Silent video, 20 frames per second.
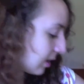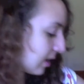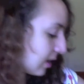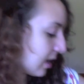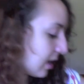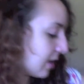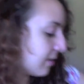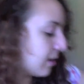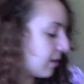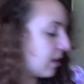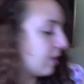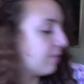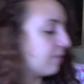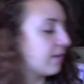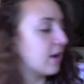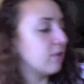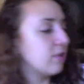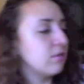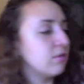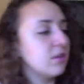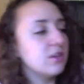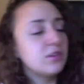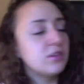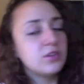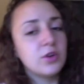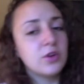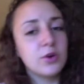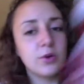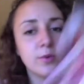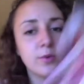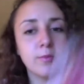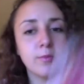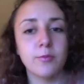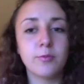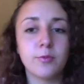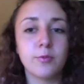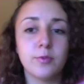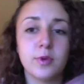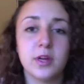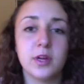And then I found this
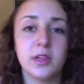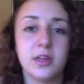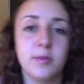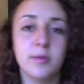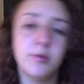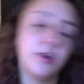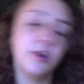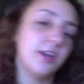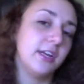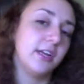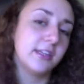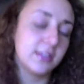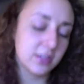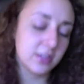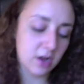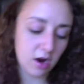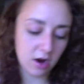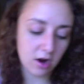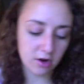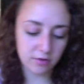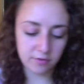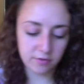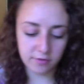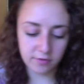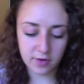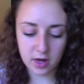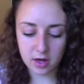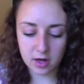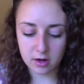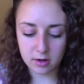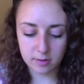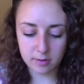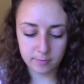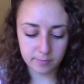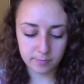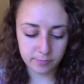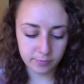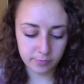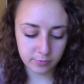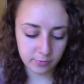really pretty scarf.
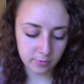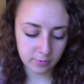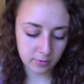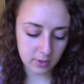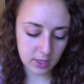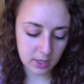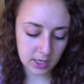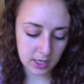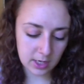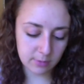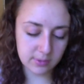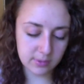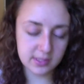Um, it was